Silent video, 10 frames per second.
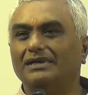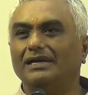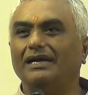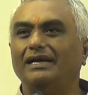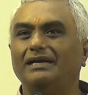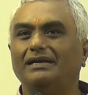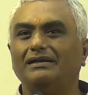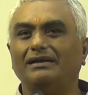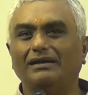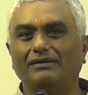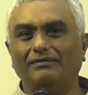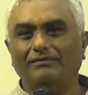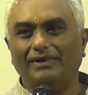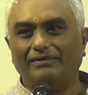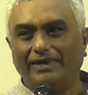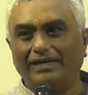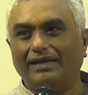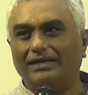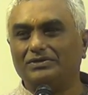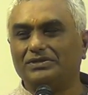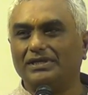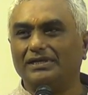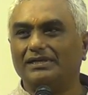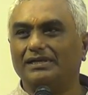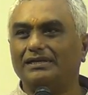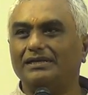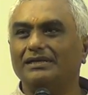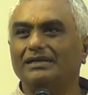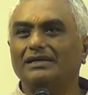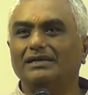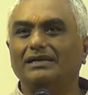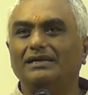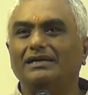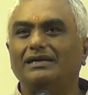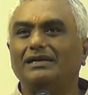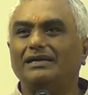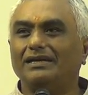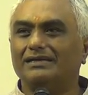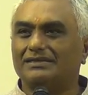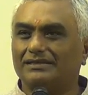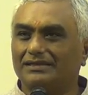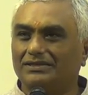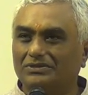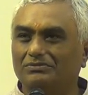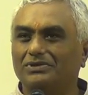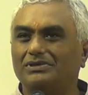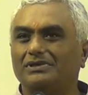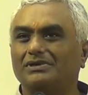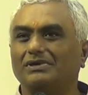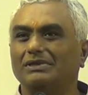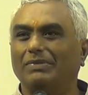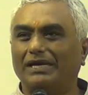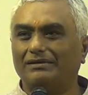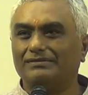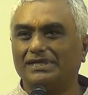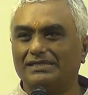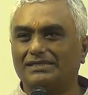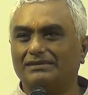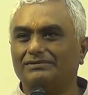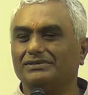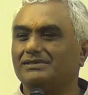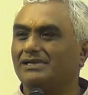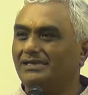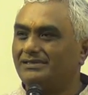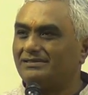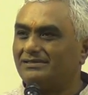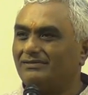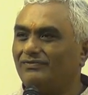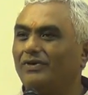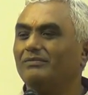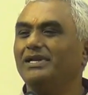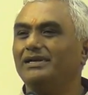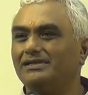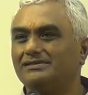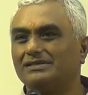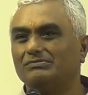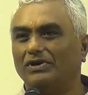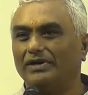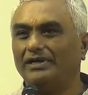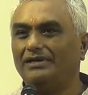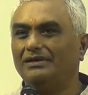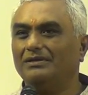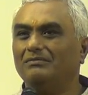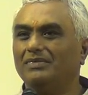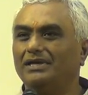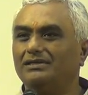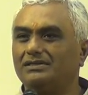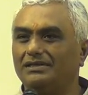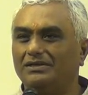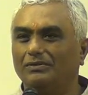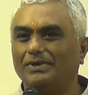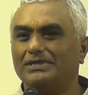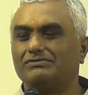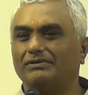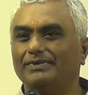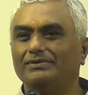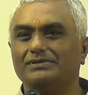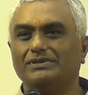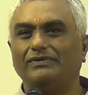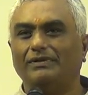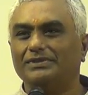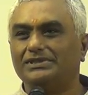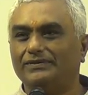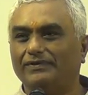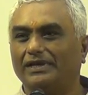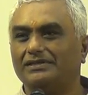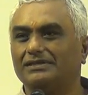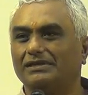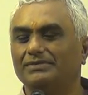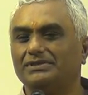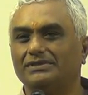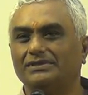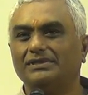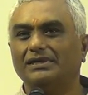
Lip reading: And we are very glad to share that he has written a new book called The Battle of Sanskrit, which was released, formally released this morning by Sri Gopal Swami, who is the former Chief Election Commissioner